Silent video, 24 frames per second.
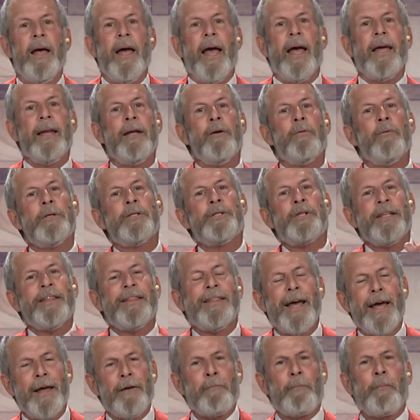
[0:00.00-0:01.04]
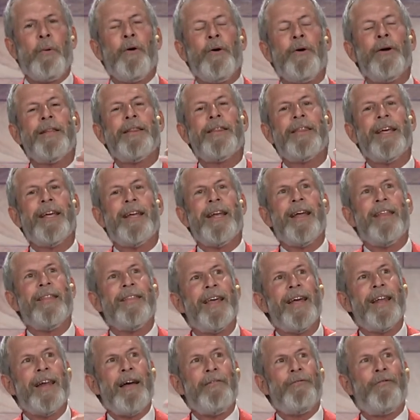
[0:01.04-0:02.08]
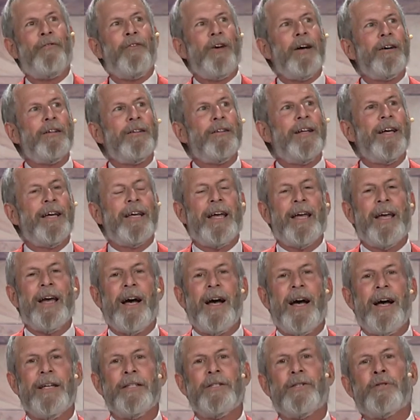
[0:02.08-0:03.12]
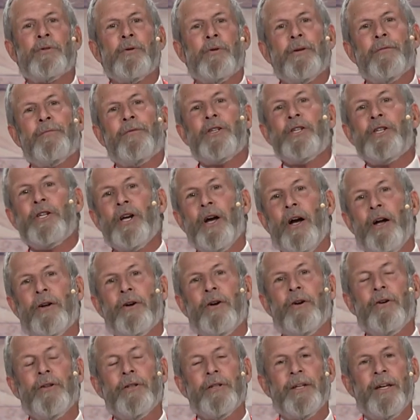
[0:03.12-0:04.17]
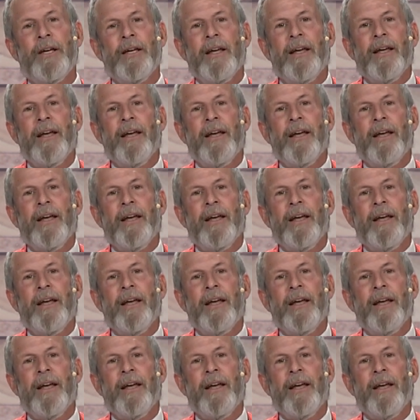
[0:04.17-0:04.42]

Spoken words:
And it was at that point that I felt like God sort of chuckled